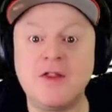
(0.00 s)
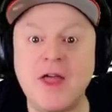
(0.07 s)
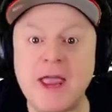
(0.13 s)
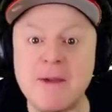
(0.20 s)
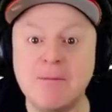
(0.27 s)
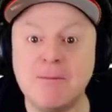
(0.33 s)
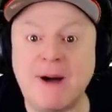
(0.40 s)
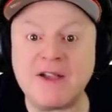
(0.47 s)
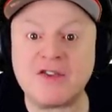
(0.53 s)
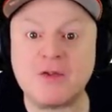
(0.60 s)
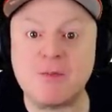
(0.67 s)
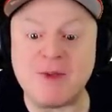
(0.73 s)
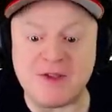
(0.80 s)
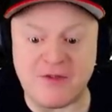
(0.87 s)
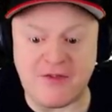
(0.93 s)
They
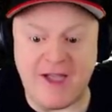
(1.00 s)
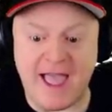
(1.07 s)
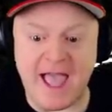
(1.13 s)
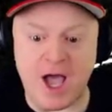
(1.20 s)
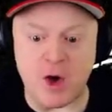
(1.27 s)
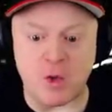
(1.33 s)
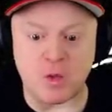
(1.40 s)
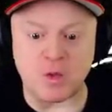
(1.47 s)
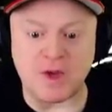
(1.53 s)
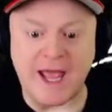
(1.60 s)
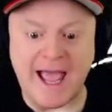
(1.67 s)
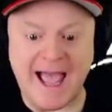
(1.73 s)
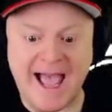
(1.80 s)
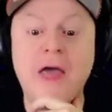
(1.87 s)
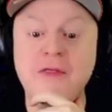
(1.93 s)
must be found.
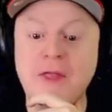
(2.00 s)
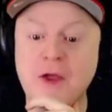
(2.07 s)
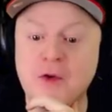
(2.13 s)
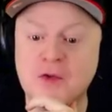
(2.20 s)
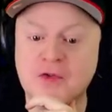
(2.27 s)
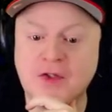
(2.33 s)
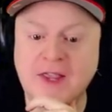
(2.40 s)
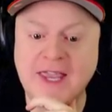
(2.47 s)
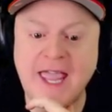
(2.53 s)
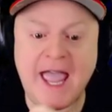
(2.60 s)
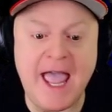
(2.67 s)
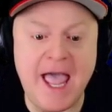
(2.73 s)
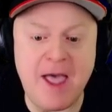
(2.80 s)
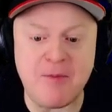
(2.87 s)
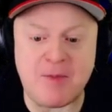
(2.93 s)
And there's the
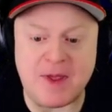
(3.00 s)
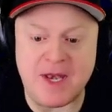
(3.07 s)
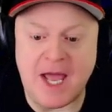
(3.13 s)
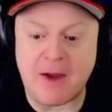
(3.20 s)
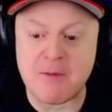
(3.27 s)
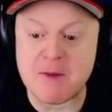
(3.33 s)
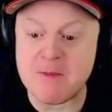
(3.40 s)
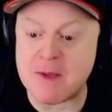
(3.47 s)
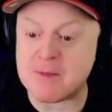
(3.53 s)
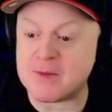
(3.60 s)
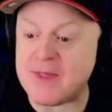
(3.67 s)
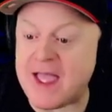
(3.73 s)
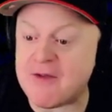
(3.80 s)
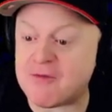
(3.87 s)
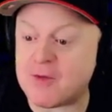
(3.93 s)
cabin. I remember
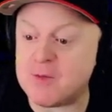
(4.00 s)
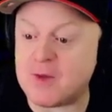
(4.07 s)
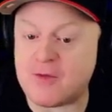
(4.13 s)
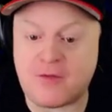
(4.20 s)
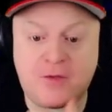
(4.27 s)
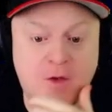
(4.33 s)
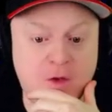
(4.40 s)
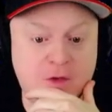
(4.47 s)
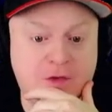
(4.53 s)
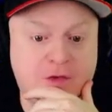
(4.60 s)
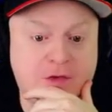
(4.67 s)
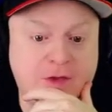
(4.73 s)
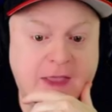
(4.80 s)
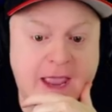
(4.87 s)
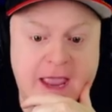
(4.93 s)
that from the
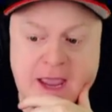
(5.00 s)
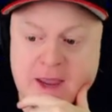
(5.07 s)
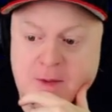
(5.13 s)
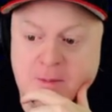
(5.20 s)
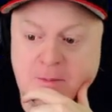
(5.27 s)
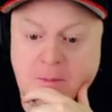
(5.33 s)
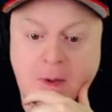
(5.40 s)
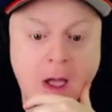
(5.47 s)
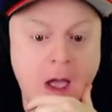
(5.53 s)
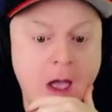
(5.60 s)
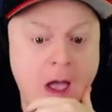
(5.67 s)
first game.